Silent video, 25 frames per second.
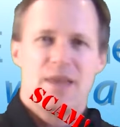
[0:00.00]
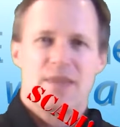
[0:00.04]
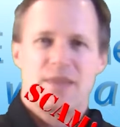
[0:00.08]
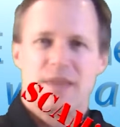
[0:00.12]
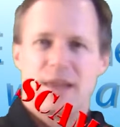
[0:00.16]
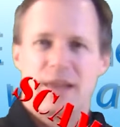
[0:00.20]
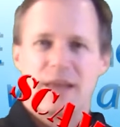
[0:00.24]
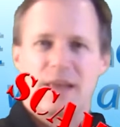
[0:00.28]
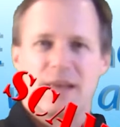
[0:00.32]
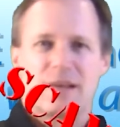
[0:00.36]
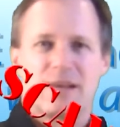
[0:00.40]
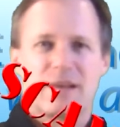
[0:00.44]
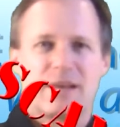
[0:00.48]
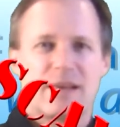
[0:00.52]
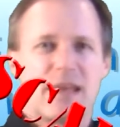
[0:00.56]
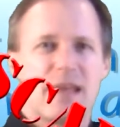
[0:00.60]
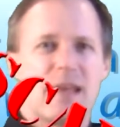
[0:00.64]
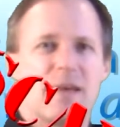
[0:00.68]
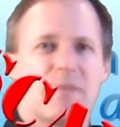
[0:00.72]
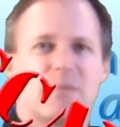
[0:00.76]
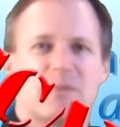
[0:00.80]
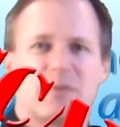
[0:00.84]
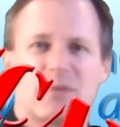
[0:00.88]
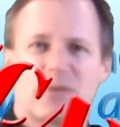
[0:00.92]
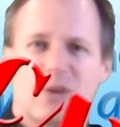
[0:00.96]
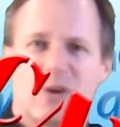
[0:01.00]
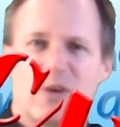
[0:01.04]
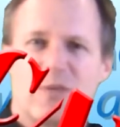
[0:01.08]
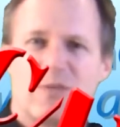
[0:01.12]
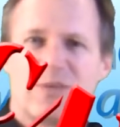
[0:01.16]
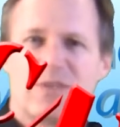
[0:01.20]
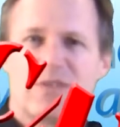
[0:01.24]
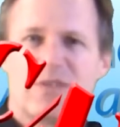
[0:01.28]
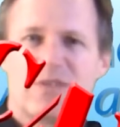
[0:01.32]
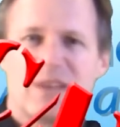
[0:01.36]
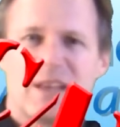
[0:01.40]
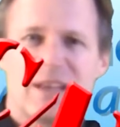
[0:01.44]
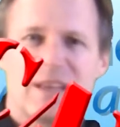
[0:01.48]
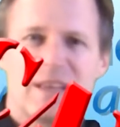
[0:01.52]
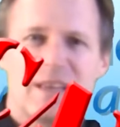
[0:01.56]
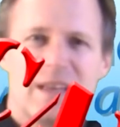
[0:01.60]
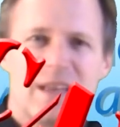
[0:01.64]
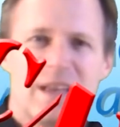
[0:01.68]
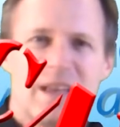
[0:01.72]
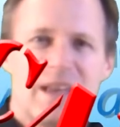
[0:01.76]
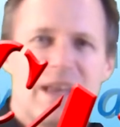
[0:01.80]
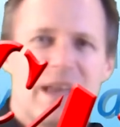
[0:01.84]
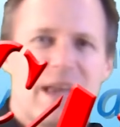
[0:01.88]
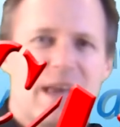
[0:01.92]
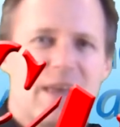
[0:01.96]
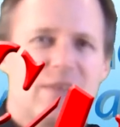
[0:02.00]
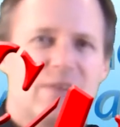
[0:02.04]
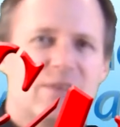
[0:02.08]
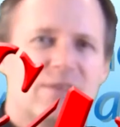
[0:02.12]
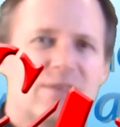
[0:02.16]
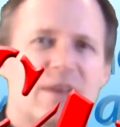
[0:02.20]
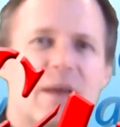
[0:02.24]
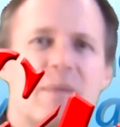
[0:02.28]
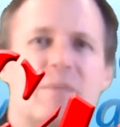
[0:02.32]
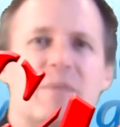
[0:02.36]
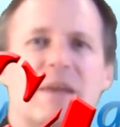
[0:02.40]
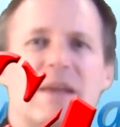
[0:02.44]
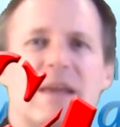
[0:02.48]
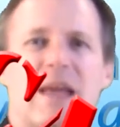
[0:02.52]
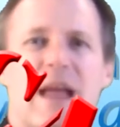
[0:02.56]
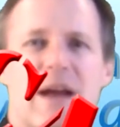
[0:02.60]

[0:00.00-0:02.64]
they keep surfacing, and there's something